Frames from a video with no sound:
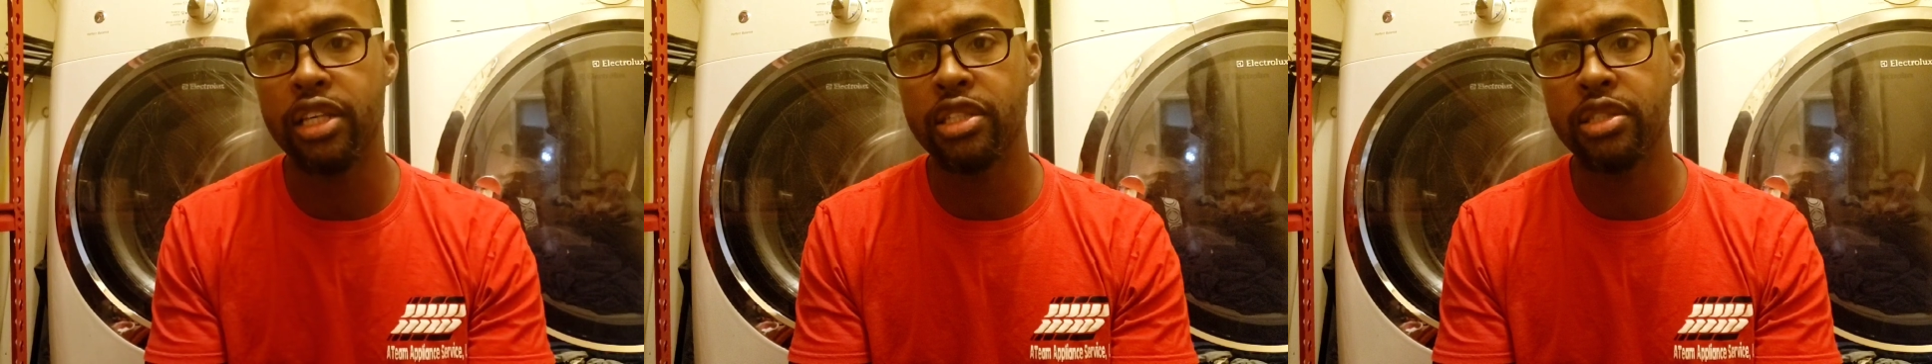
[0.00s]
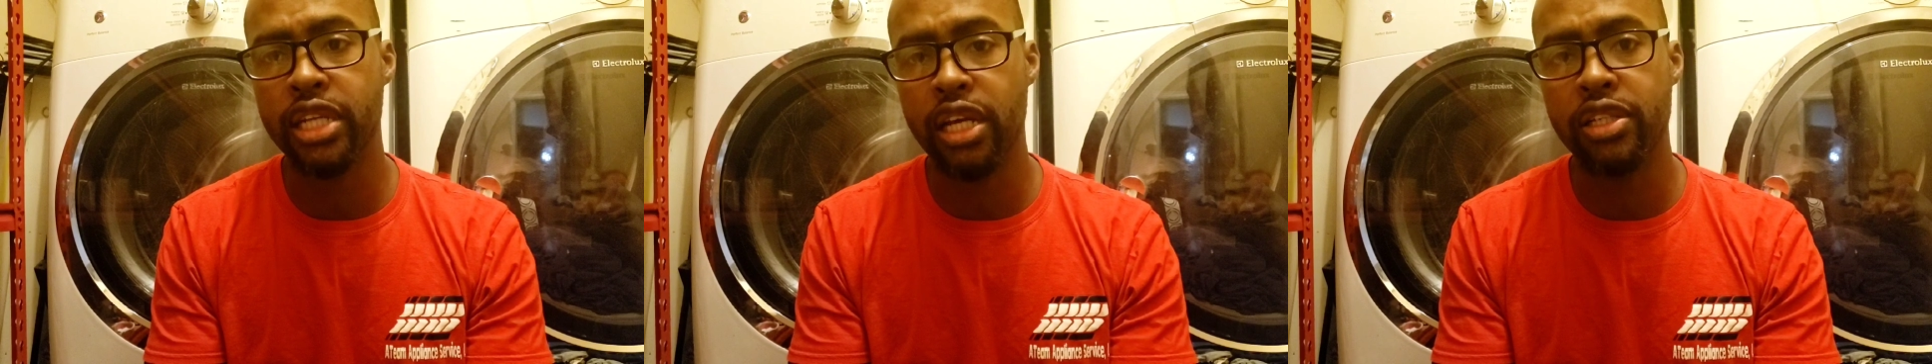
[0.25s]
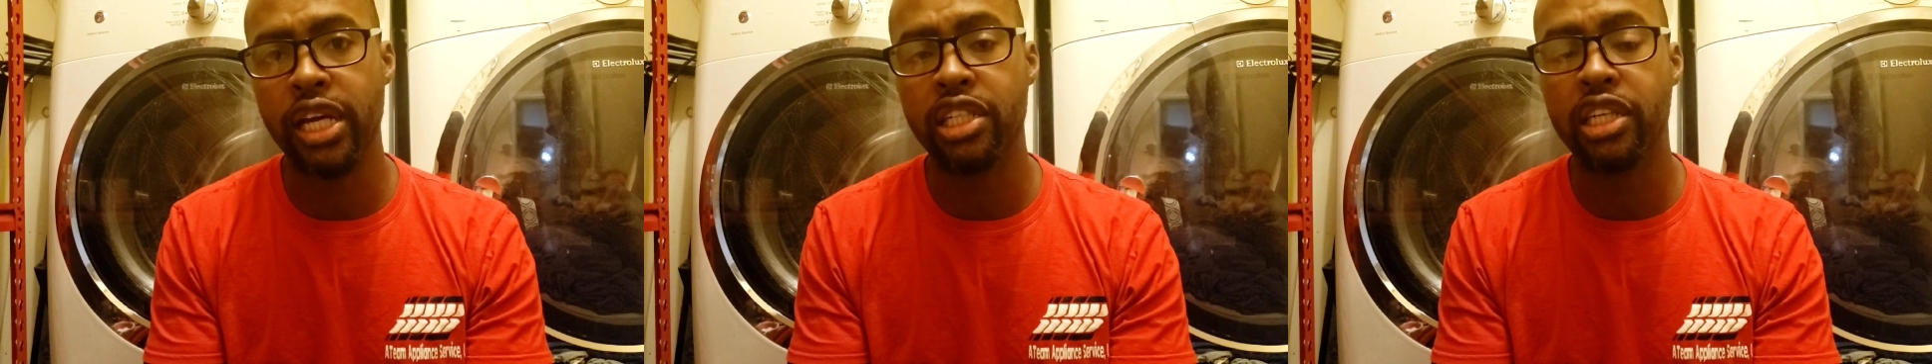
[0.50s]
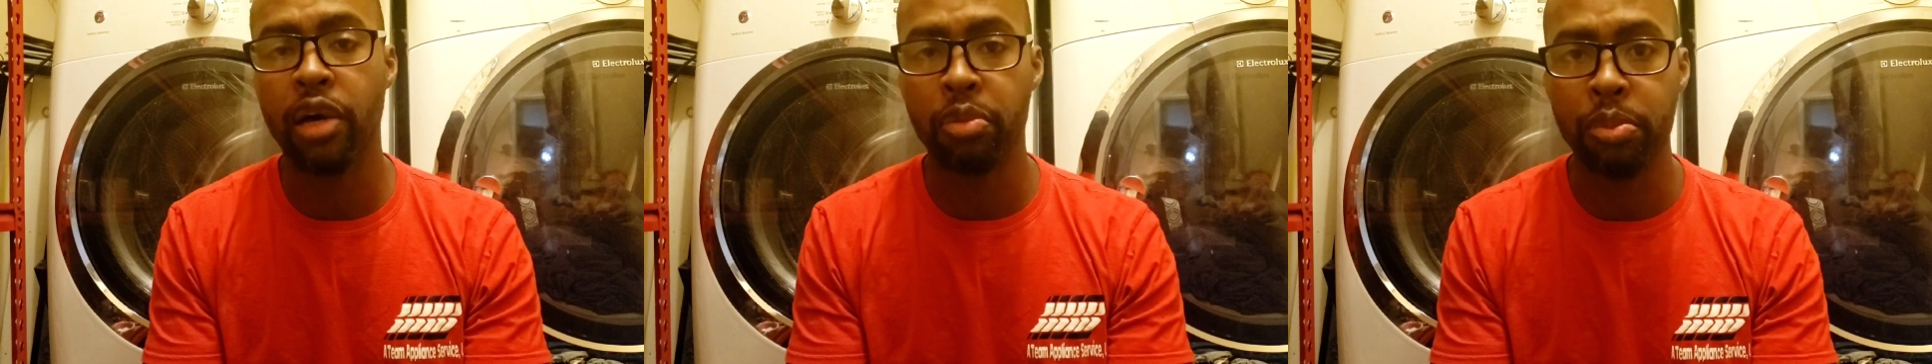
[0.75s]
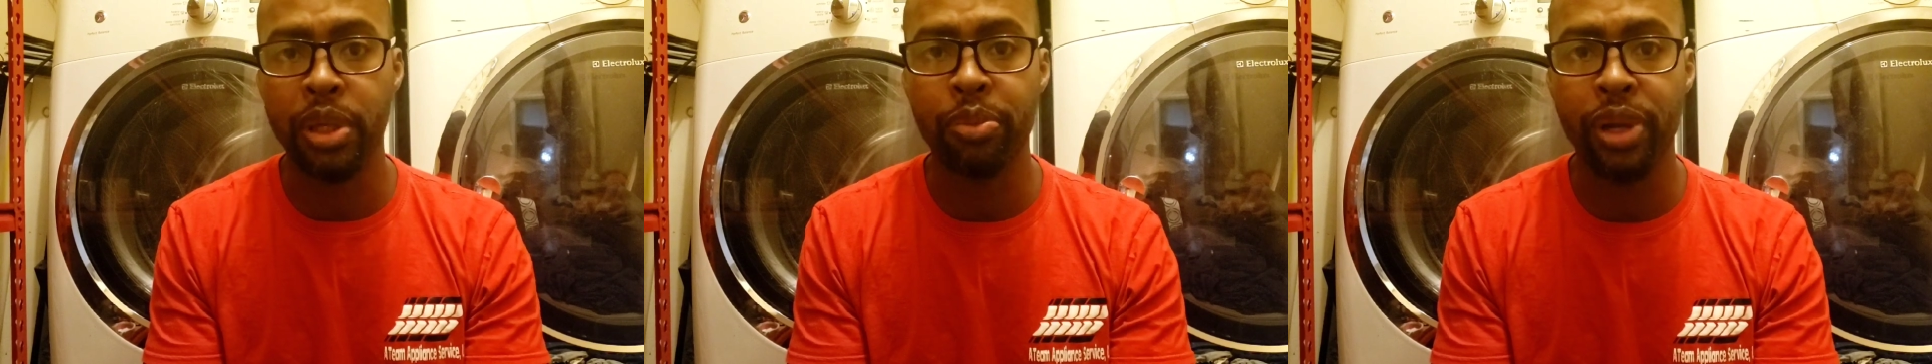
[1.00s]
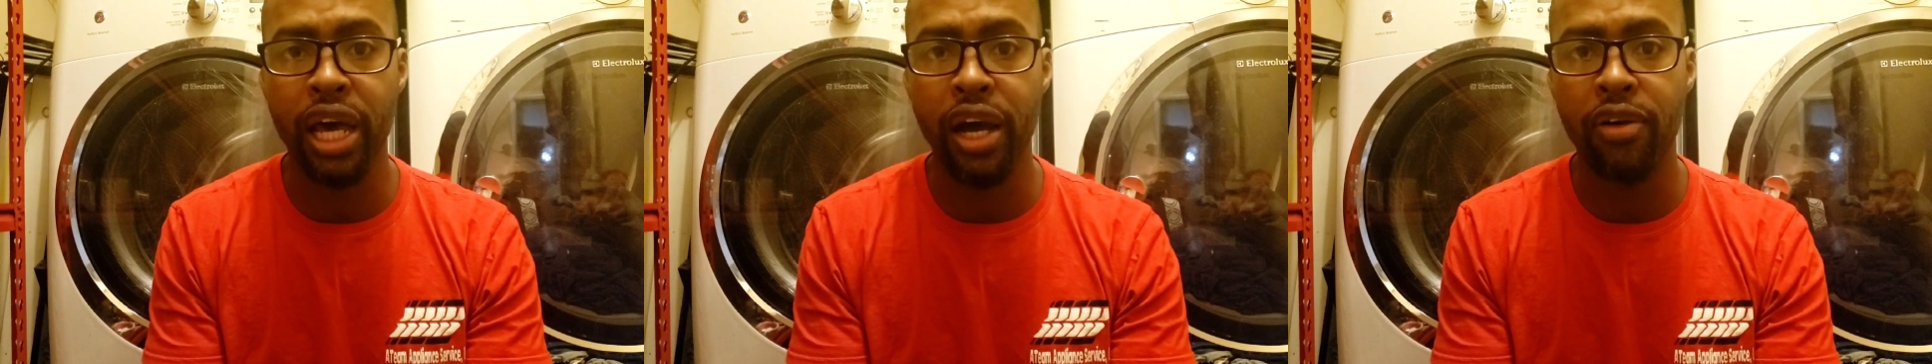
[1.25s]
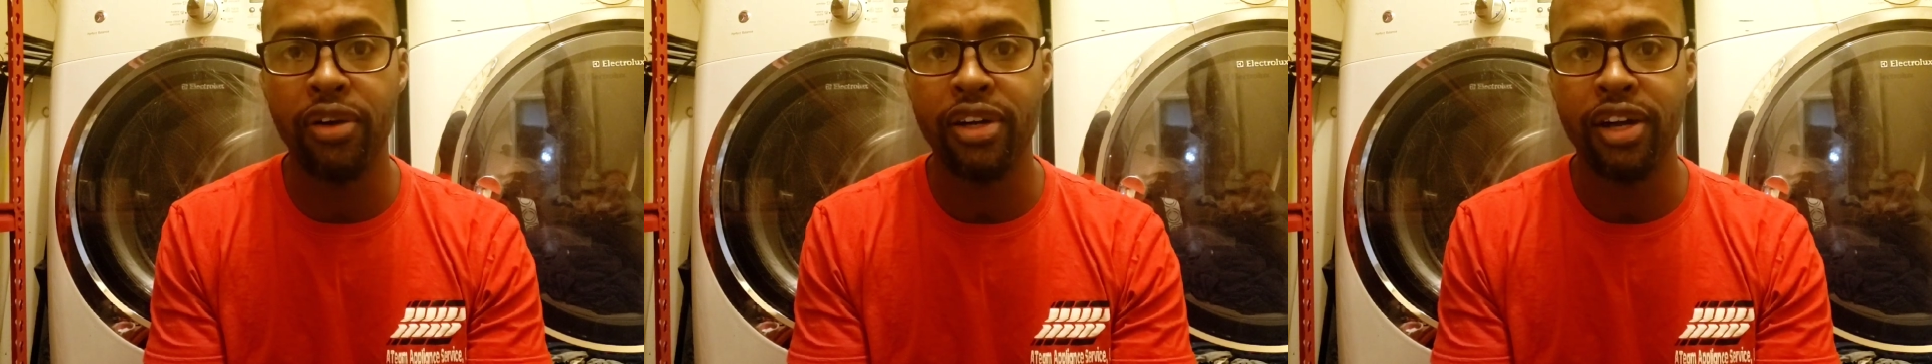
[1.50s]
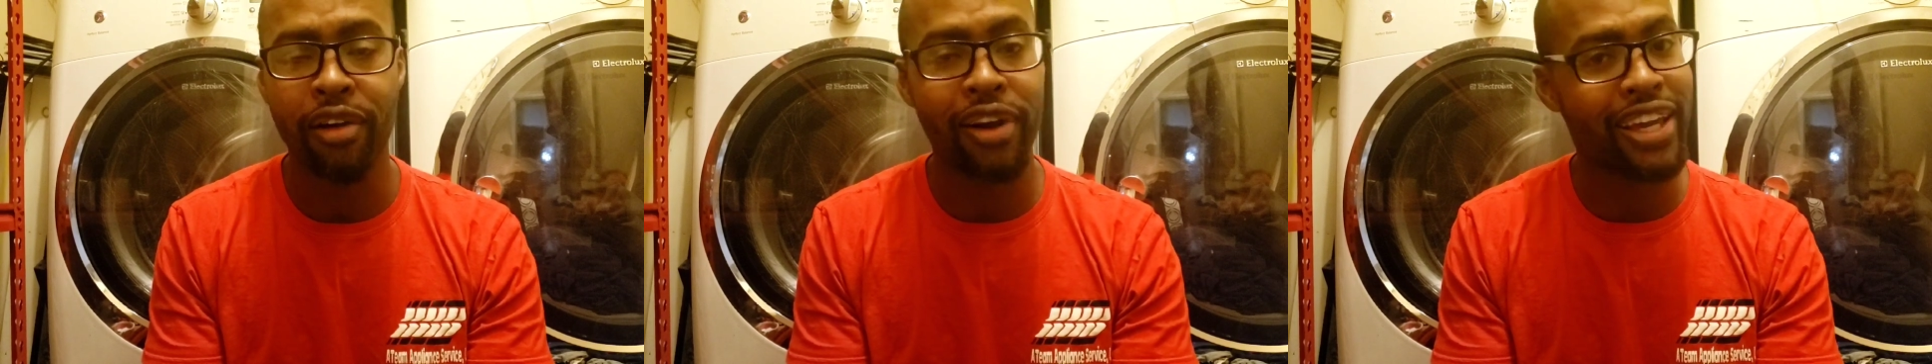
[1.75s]
this channel is actually helping people out.
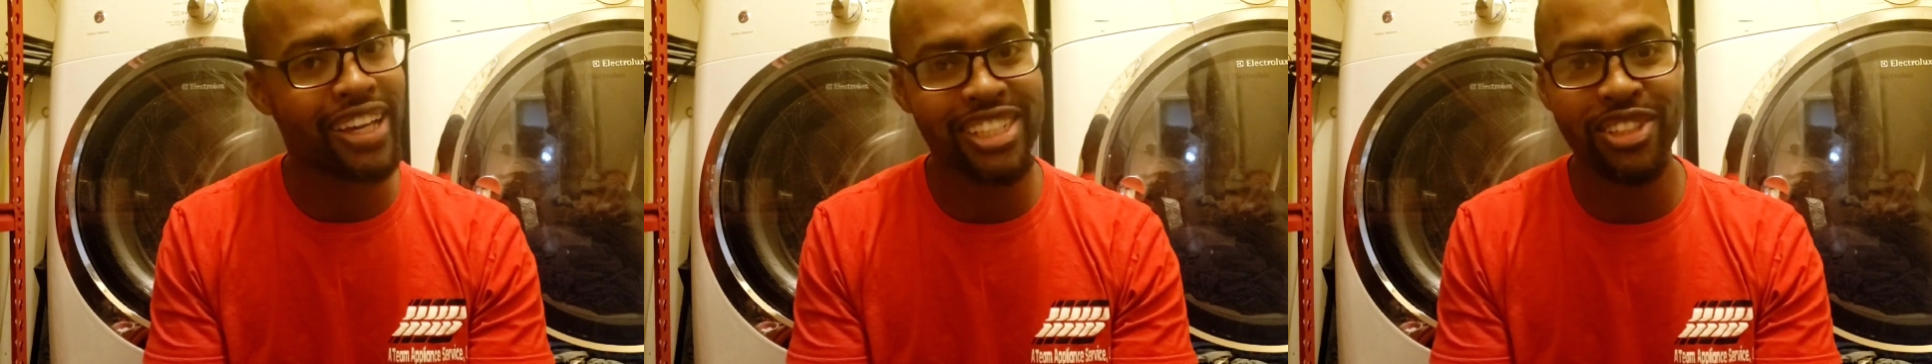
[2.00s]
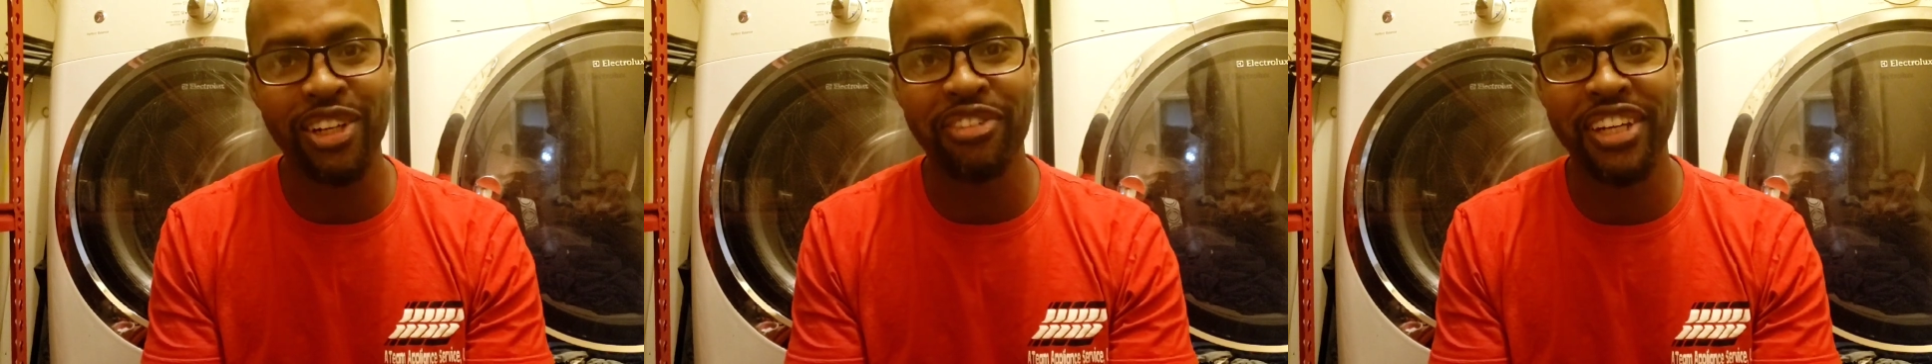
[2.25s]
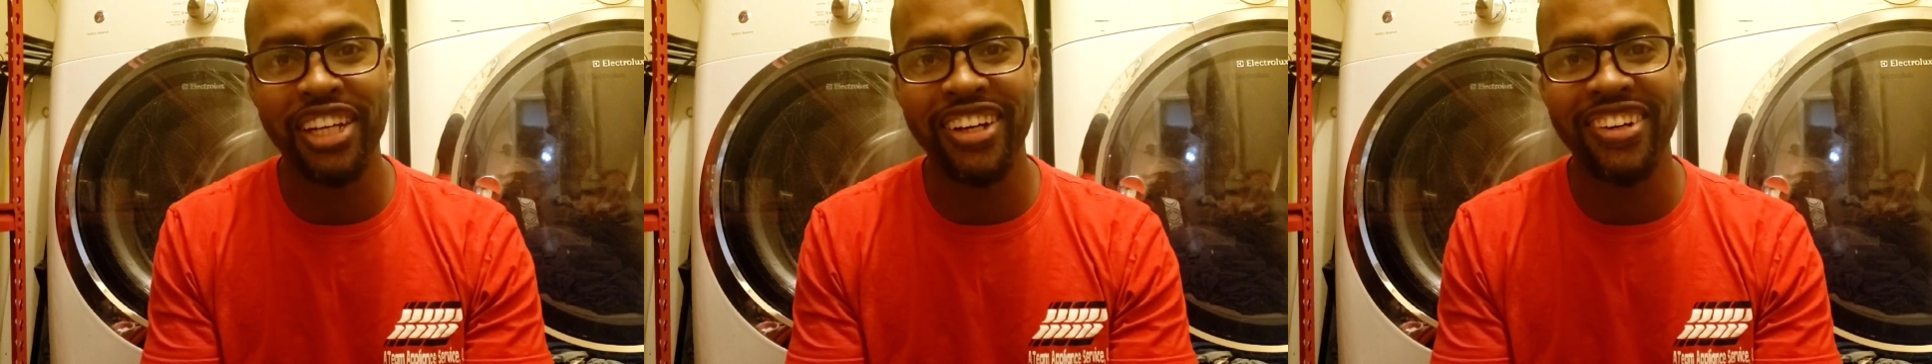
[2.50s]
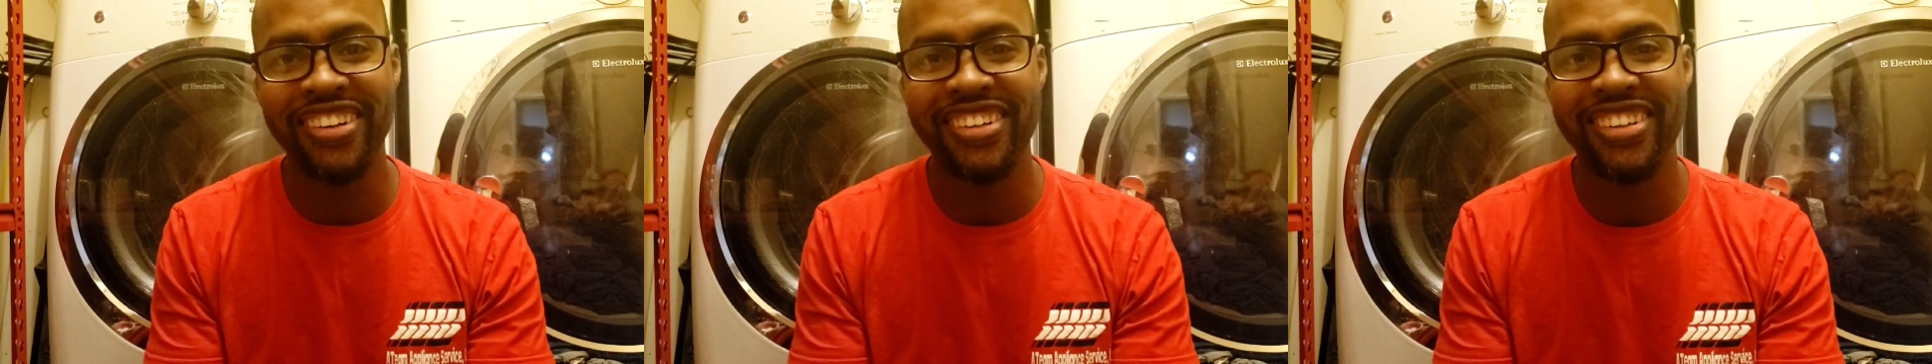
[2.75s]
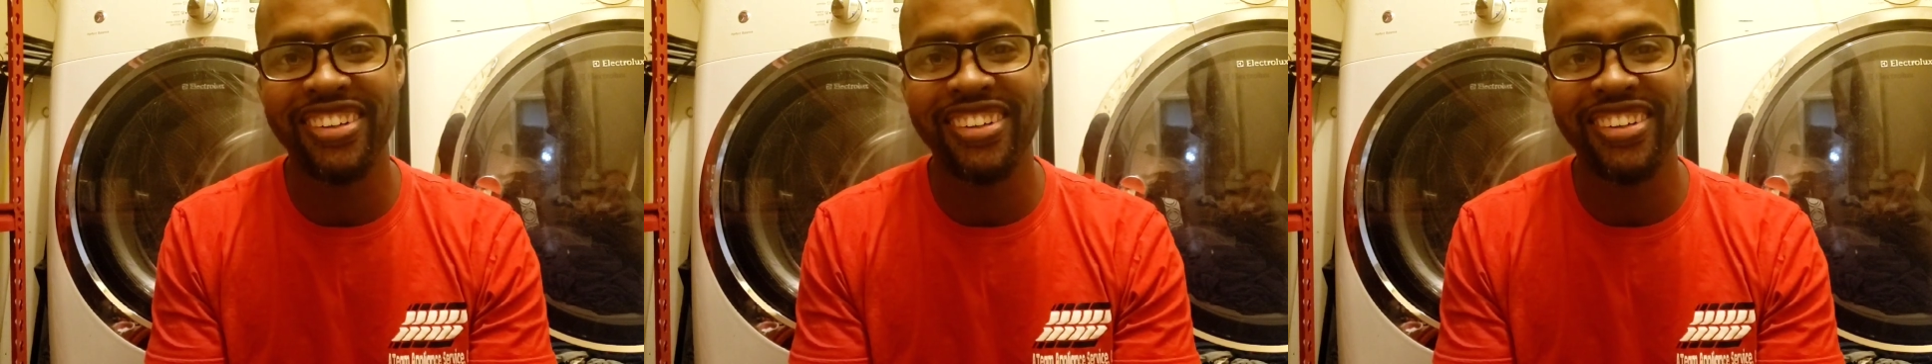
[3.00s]
All right, enjoy the video.